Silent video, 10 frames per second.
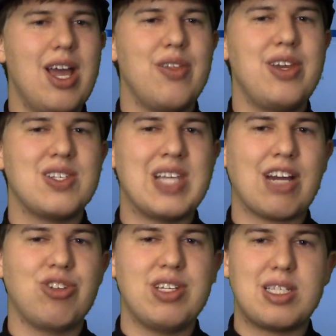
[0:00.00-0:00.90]
that he is
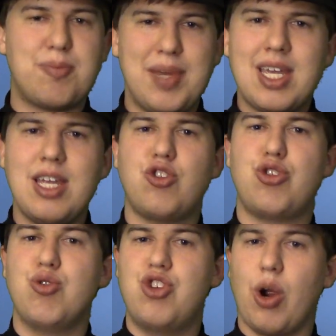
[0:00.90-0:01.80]
actually speaking
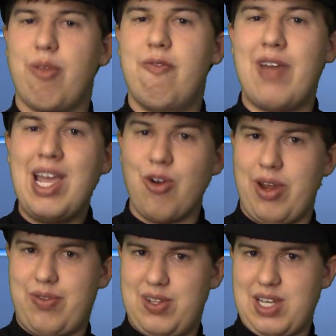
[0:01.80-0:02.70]
to Darth Vader
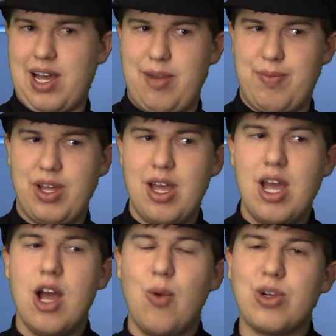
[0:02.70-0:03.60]
at the time,
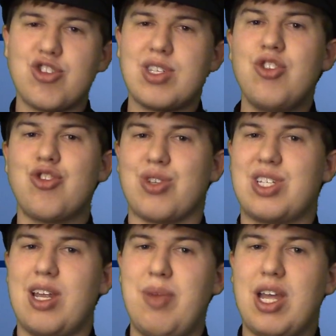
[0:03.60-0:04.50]
which is
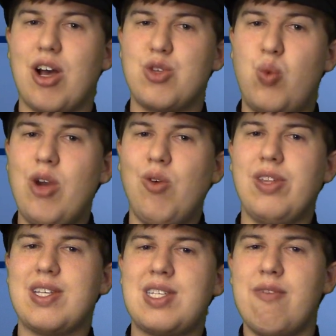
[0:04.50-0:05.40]
interesting because we
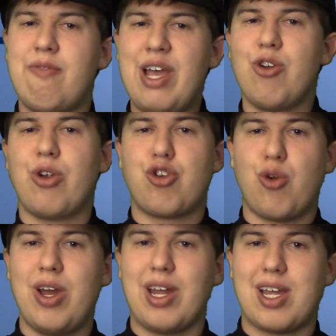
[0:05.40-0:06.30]
only see Vader and
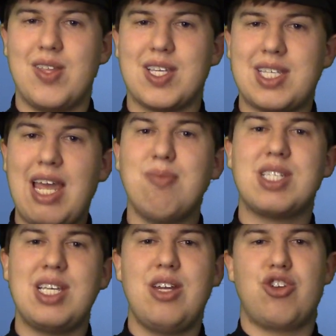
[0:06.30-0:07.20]
Krennic in the same
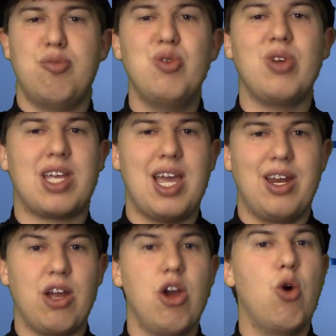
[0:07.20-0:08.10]
scene
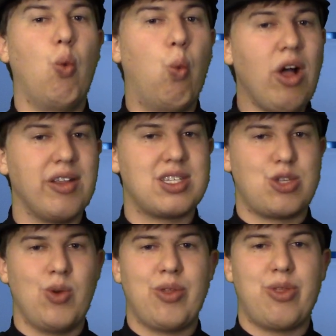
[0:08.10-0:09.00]
communicating once
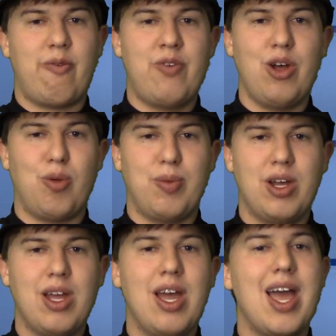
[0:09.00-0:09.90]
throughout the film,
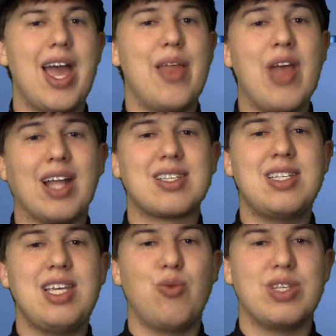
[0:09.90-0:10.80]
and that
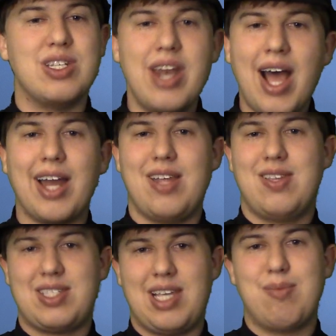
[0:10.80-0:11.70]
scene was not in
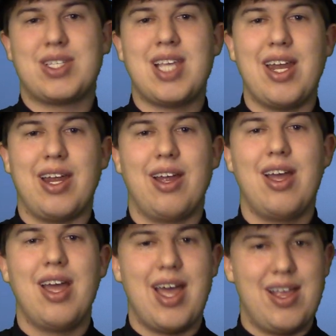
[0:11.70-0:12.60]
the same setting
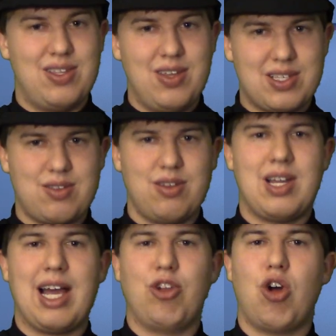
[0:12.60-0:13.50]
as this
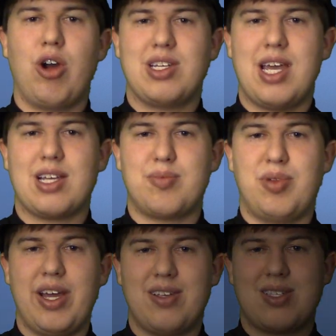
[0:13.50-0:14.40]
dialogue takes
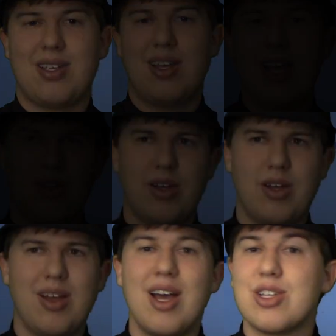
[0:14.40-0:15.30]
place.
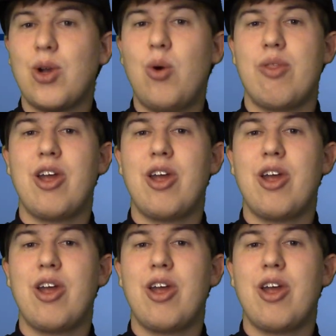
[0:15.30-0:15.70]
So there